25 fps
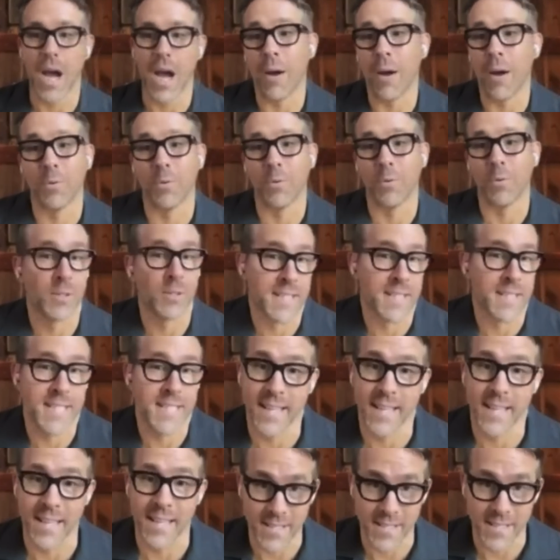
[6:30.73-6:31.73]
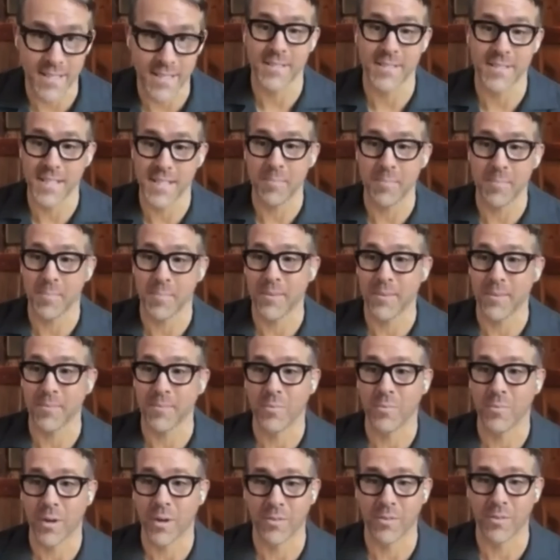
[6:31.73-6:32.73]
I will only say that it's a deep and
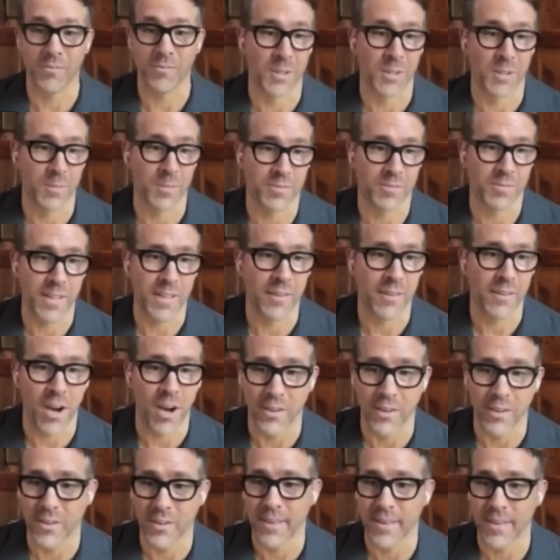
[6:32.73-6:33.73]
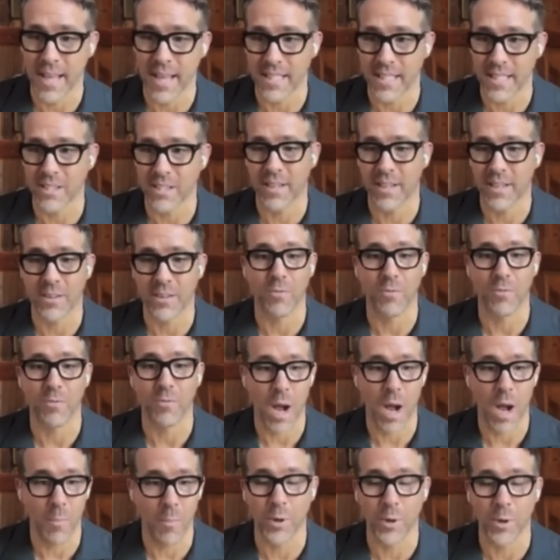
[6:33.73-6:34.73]
wonderful and profound honor, and thank you. And I know if
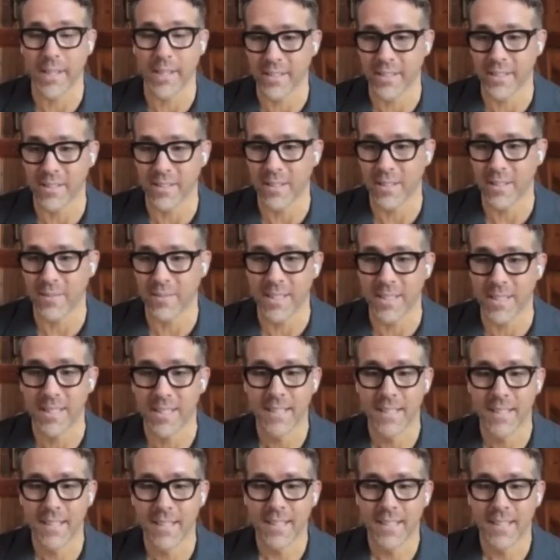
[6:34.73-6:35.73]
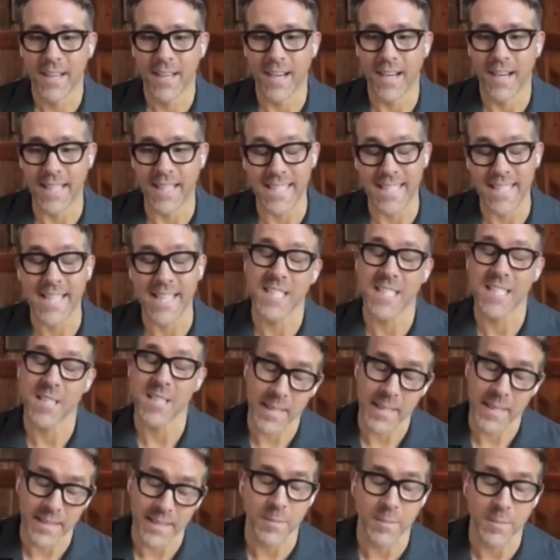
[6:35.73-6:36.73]
Rob were here, he tends
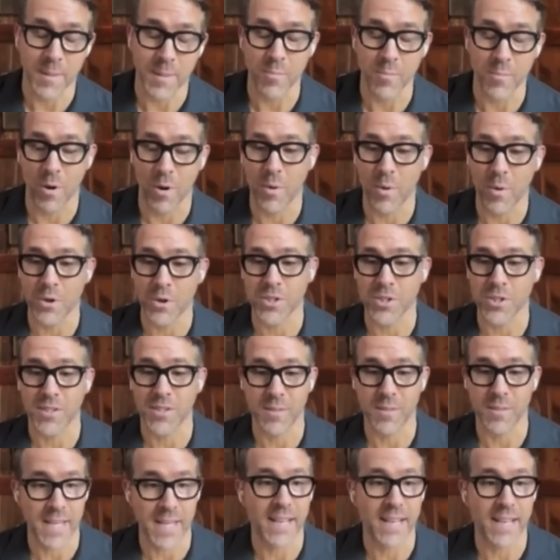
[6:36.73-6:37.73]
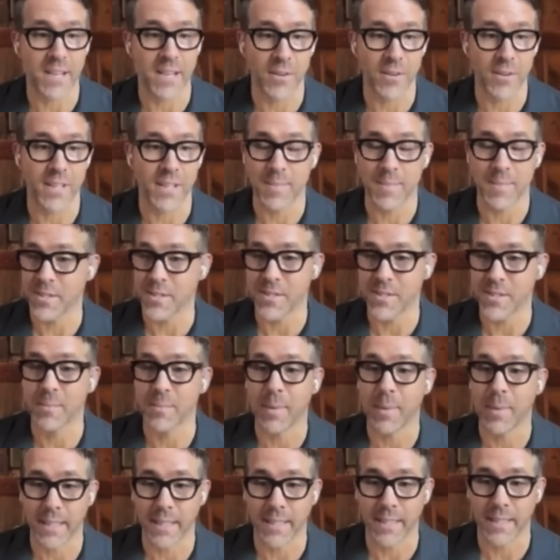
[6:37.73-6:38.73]
to be a little bit more emotional than me. I know he'd be just a
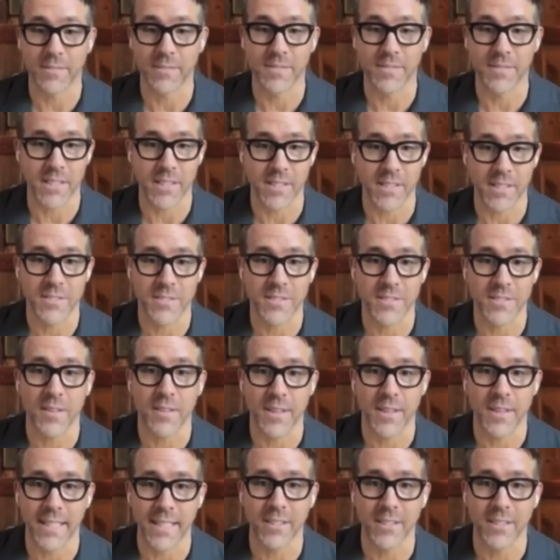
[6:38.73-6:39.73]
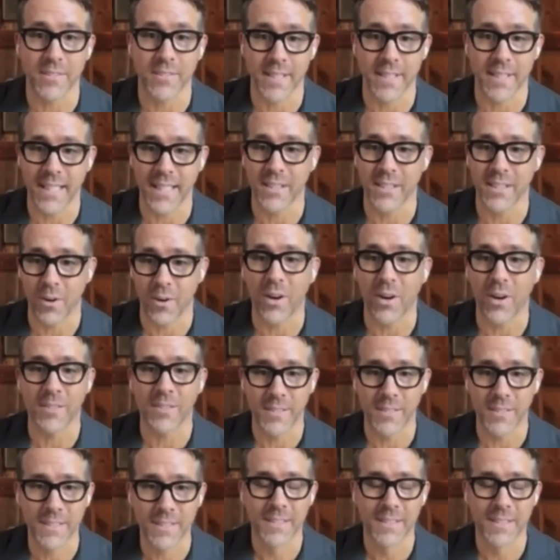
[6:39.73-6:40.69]
bucket of tears. So thank you. Thank you all.